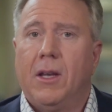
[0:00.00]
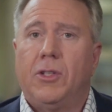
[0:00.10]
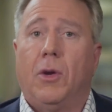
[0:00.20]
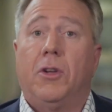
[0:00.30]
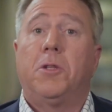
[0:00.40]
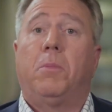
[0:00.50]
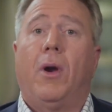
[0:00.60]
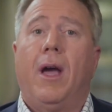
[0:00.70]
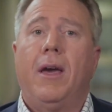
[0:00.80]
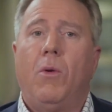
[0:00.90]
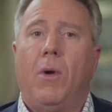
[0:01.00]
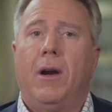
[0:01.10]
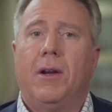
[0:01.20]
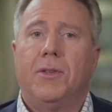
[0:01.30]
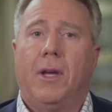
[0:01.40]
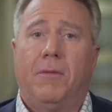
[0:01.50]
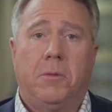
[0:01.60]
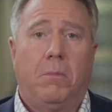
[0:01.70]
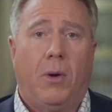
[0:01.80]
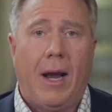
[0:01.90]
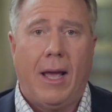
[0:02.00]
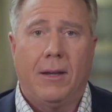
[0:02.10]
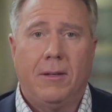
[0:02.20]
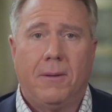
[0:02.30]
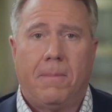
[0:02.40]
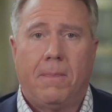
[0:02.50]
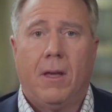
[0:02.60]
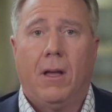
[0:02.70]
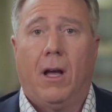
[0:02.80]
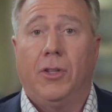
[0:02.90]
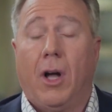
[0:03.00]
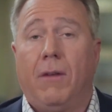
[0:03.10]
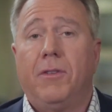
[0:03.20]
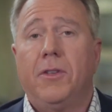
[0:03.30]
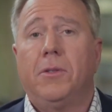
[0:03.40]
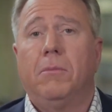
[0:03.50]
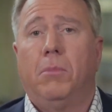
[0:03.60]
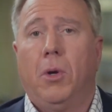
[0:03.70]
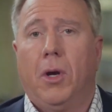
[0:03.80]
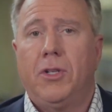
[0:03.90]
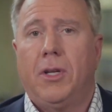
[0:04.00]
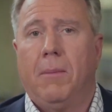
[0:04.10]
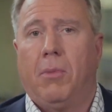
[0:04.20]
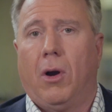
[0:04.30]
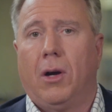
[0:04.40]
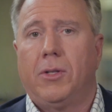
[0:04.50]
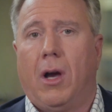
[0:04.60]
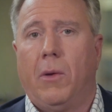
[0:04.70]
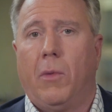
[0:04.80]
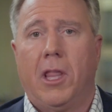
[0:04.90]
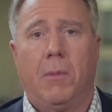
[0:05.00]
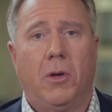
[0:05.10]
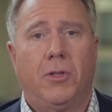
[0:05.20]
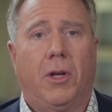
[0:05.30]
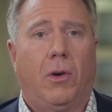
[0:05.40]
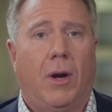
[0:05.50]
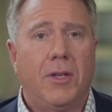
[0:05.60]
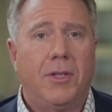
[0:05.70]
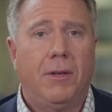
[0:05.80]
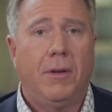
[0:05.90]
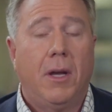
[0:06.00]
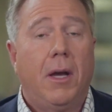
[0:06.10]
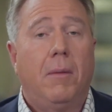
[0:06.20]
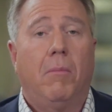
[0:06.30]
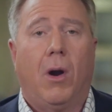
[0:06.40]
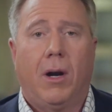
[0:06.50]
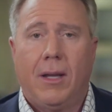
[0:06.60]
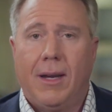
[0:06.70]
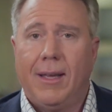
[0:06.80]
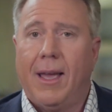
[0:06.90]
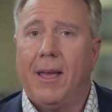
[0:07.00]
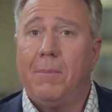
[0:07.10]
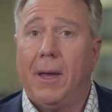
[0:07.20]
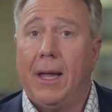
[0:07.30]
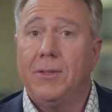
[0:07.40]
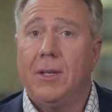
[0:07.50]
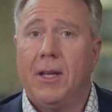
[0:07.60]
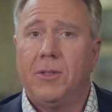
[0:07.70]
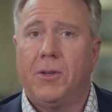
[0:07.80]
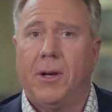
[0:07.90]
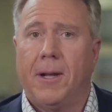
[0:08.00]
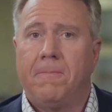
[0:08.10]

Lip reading: So to spread awareness of his brand, Adolphus Busch embarked on one of the most aggressive marketing campaigns in history.